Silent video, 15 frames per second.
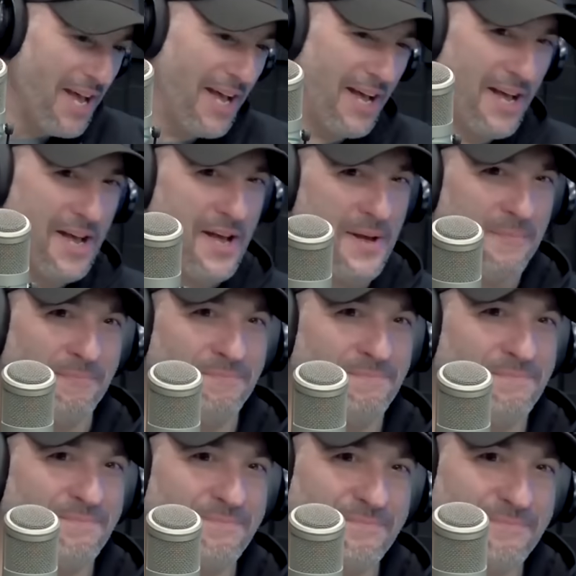Um,
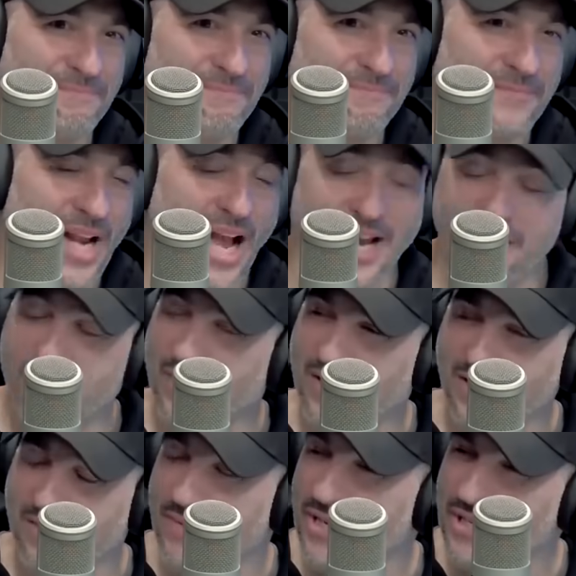I
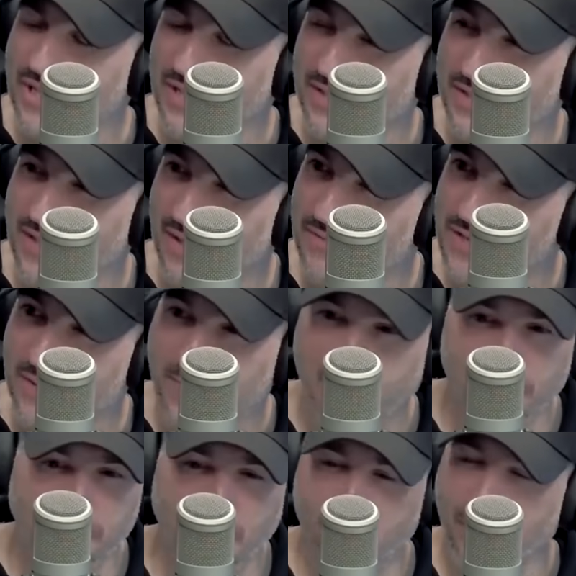addressed the Michigan stuff just
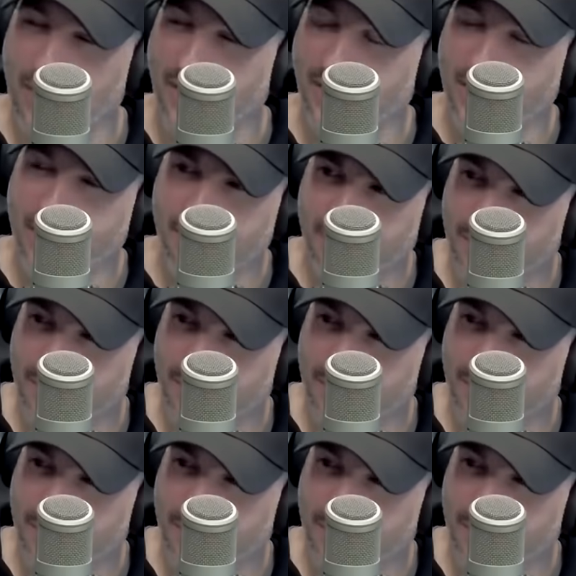because we weren't on the air